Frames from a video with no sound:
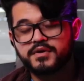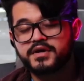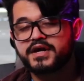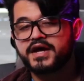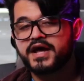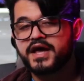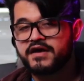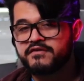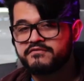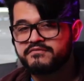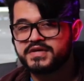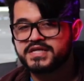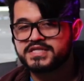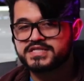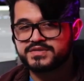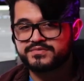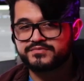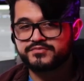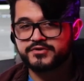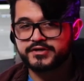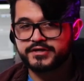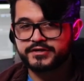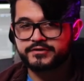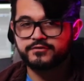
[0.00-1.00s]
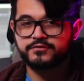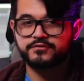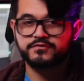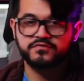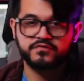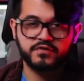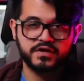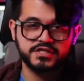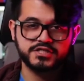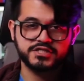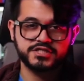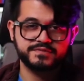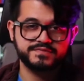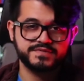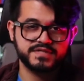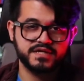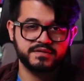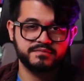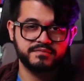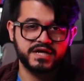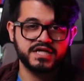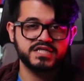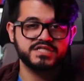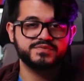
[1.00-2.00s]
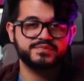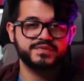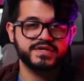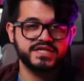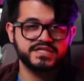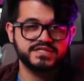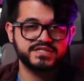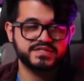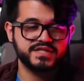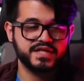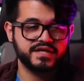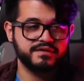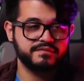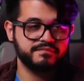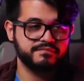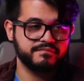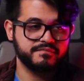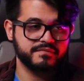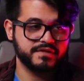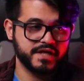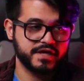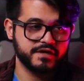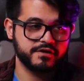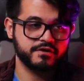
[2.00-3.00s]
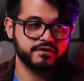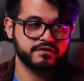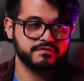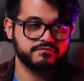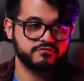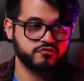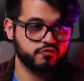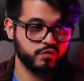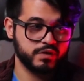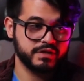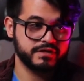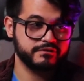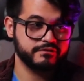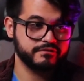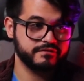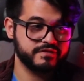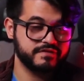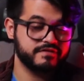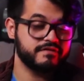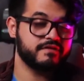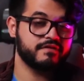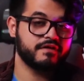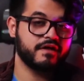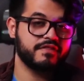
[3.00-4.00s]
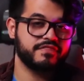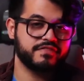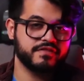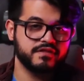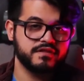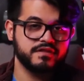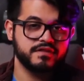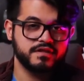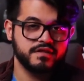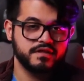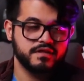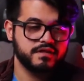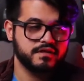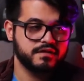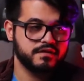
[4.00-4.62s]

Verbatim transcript: But I have made some pretty cool friendships on MySpace that later dwindled into nothing.